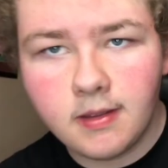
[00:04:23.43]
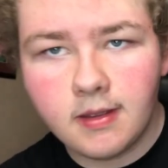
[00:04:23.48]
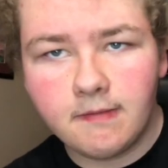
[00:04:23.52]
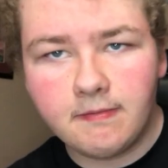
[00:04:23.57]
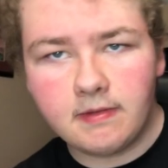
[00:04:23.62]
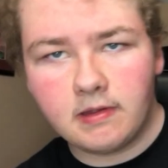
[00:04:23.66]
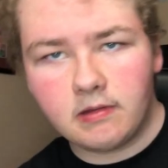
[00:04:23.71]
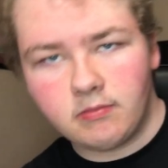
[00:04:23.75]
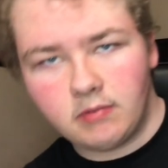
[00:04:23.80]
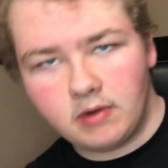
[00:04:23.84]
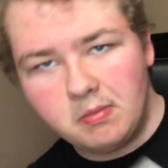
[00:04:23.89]
if
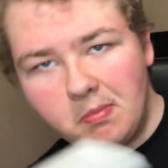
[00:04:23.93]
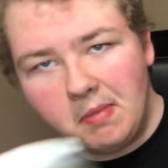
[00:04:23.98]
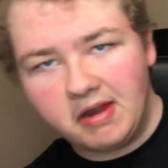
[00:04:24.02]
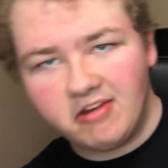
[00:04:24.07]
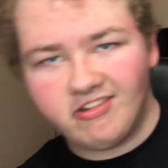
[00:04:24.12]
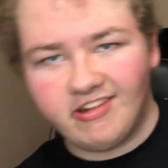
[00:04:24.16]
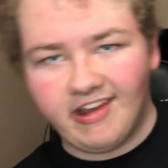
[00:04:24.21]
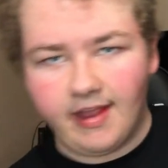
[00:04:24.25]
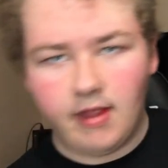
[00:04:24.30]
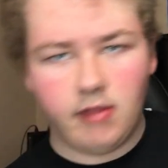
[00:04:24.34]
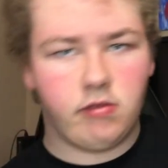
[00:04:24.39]
you can read my
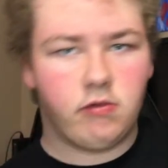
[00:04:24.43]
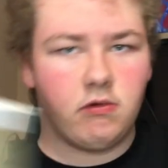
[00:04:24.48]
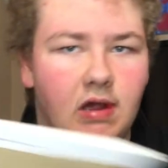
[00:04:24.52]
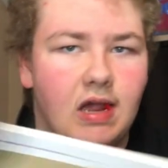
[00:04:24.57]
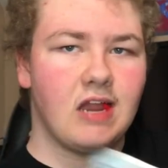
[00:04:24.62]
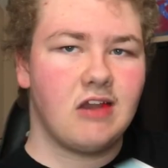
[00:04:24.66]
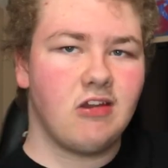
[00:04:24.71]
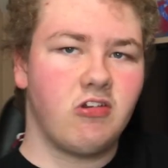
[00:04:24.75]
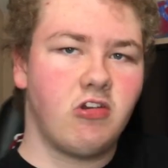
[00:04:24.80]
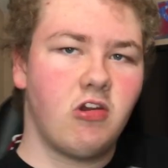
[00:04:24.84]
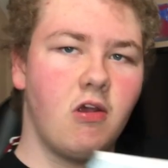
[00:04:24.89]
chicken
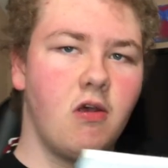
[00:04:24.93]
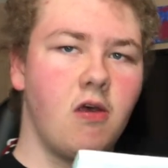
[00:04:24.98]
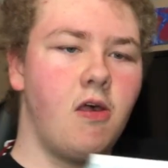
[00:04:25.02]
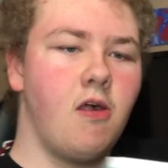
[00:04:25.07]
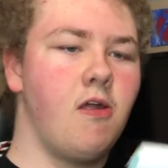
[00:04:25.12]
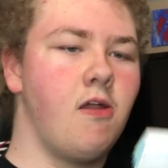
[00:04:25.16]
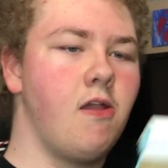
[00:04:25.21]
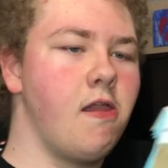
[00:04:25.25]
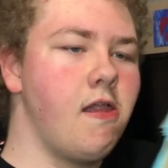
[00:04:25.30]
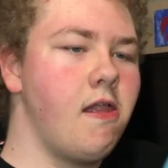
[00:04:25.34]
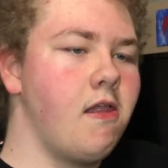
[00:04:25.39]
scratch.
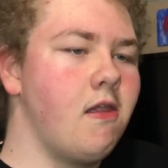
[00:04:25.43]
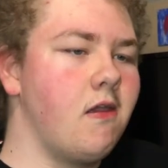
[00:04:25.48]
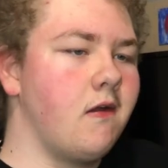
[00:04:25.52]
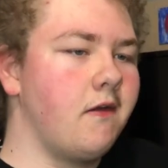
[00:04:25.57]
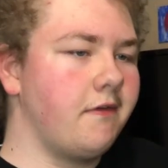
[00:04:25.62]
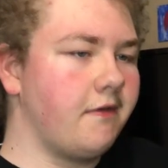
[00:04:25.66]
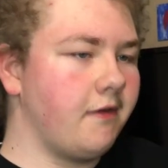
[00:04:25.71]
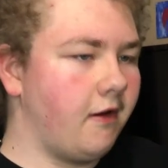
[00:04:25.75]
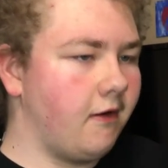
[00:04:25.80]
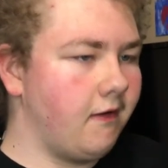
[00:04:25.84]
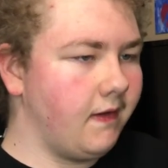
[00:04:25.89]

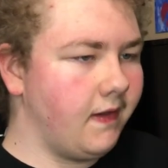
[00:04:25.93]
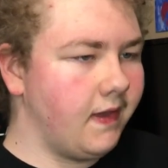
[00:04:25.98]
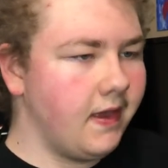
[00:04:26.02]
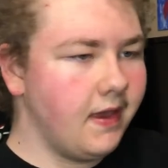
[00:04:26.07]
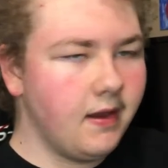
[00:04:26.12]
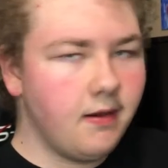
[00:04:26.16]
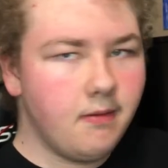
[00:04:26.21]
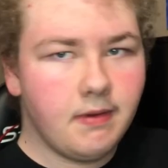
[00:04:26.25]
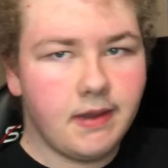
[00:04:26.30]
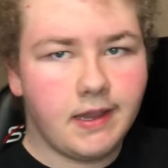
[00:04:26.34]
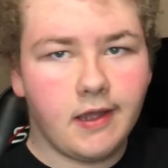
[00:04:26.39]
So
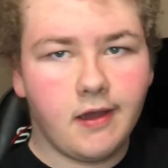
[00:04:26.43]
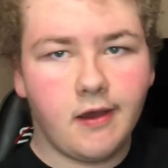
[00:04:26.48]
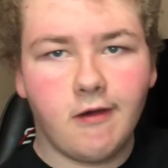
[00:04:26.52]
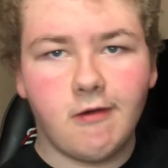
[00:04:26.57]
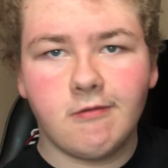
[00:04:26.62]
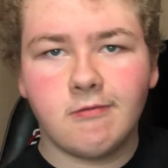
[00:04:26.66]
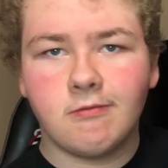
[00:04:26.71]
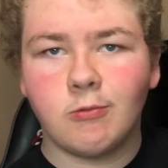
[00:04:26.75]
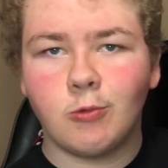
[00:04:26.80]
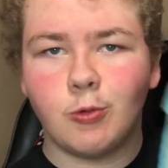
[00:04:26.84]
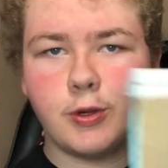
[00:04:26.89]
here we
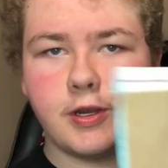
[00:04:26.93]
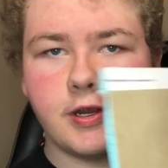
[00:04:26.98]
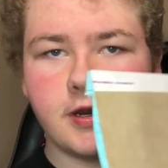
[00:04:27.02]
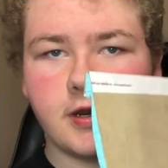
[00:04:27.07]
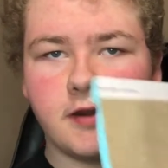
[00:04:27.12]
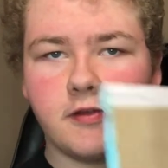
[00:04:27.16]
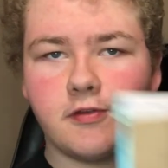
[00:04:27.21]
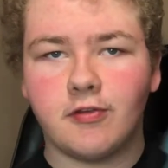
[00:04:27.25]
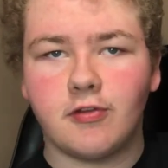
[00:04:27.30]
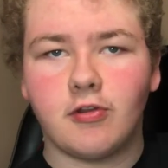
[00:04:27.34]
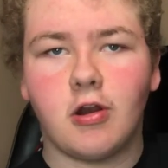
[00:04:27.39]
go. We are
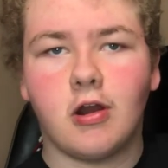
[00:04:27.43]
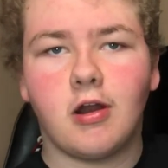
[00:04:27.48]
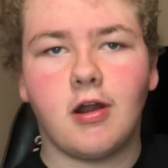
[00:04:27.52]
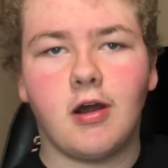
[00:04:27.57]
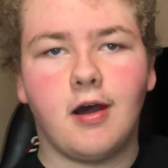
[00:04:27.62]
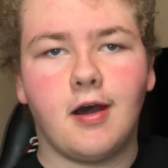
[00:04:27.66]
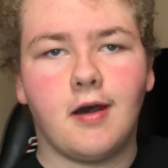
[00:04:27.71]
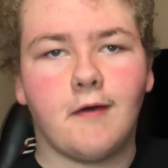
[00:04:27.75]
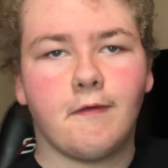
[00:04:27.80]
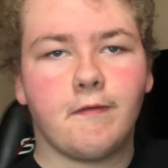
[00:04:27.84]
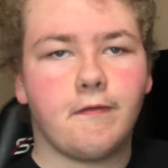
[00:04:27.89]
gonna start
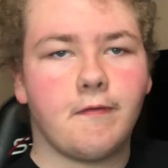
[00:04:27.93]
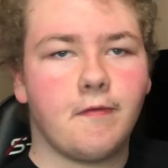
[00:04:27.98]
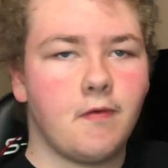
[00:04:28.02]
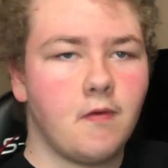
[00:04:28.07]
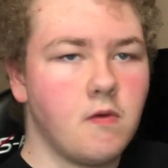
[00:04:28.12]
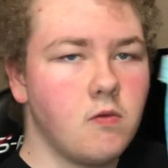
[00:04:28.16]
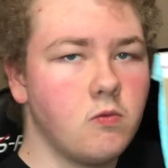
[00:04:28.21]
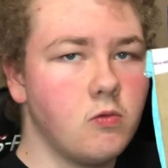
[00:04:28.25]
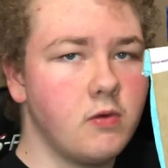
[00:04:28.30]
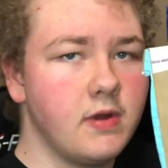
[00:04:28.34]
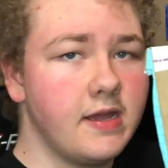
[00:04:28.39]
off
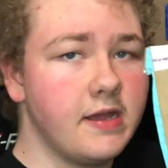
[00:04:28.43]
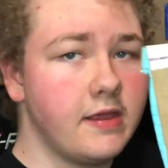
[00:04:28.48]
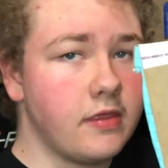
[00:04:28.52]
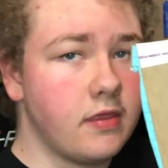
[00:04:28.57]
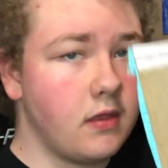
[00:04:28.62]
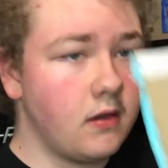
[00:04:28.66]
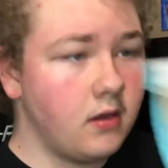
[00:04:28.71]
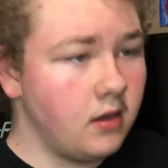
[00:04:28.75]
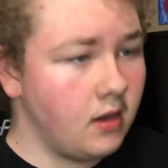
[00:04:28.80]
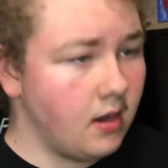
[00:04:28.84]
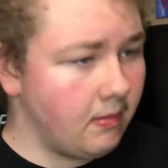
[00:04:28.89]

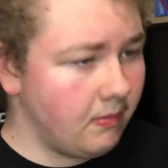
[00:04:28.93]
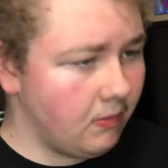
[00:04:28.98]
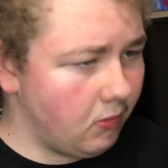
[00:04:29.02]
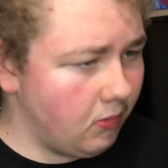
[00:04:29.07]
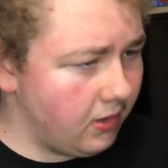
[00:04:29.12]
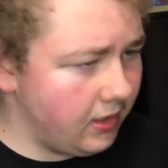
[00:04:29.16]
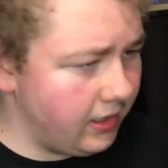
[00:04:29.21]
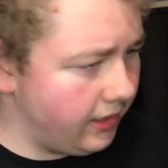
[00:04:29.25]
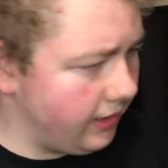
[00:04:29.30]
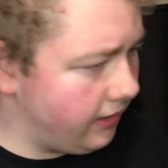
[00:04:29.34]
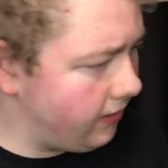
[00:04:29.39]
with number
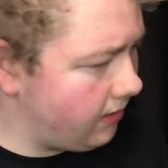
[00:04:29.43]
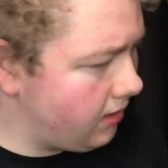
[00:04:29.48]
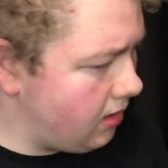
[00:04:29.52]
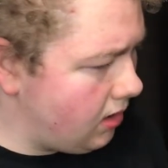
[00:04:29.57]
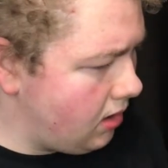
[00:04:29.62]
one here.